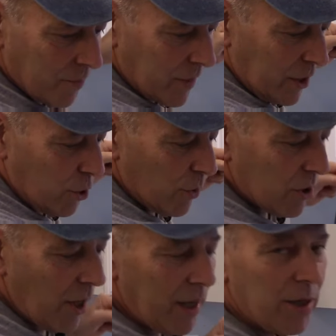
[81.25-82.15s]
Then you would
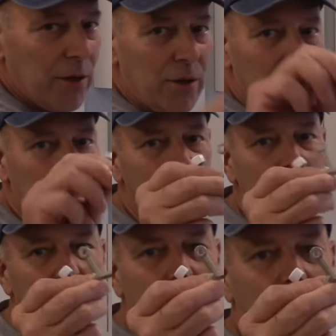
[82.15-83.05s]
take your
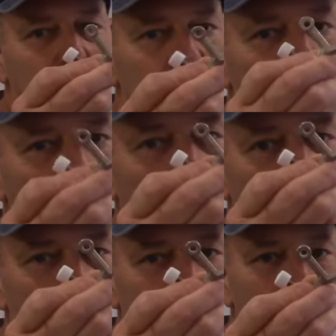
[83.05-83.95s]

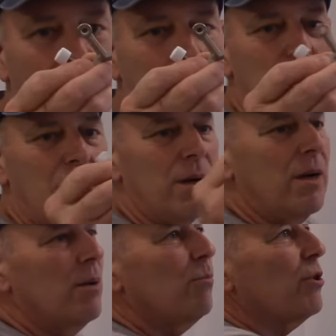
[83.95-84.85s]
door stop,
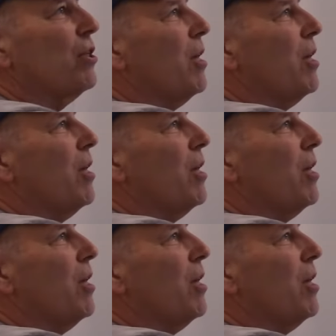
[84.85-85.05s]
put it